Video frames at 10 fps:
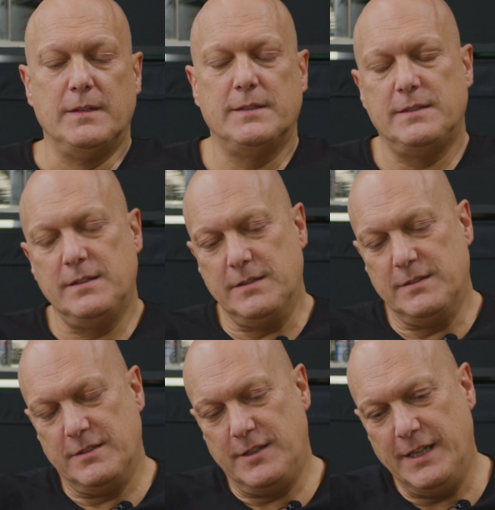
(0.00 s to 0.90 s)

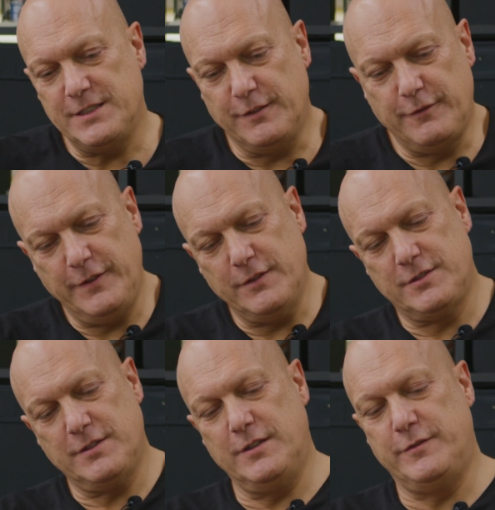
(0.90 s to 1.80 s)
The thing is, it
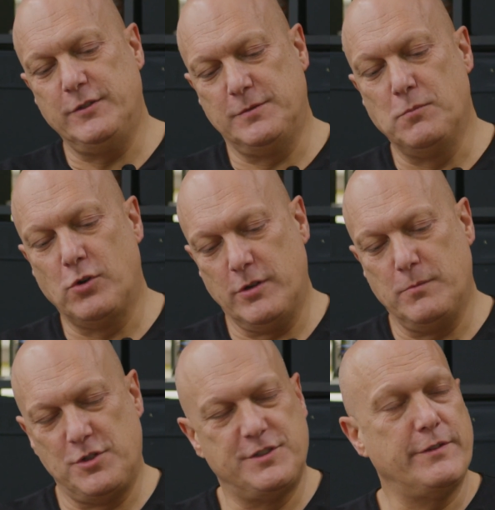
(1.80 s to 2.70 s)
feels
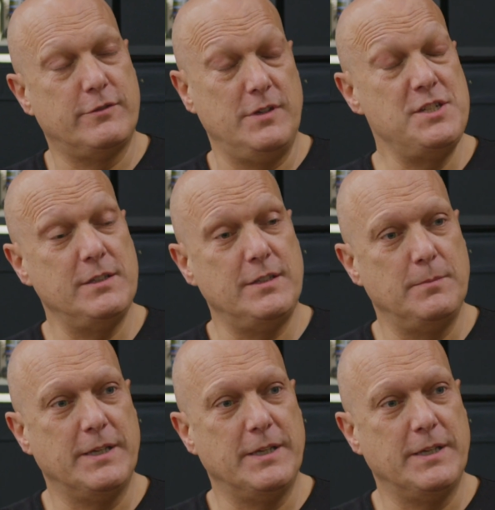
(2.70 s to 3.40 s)
more stiff and rigid in the